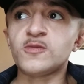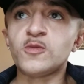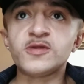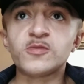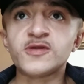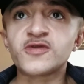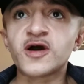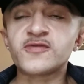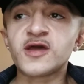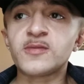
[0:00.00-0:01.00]
we
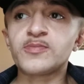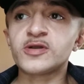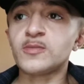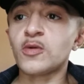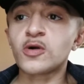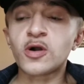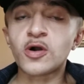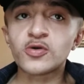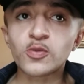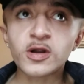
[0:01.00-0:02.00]
thought they put in more
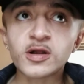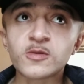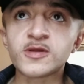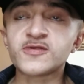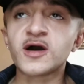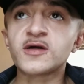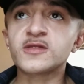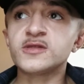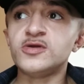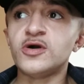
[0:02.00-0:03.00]
hard work. We thought,
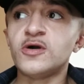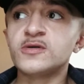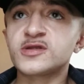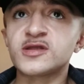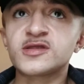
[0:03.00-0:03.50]
since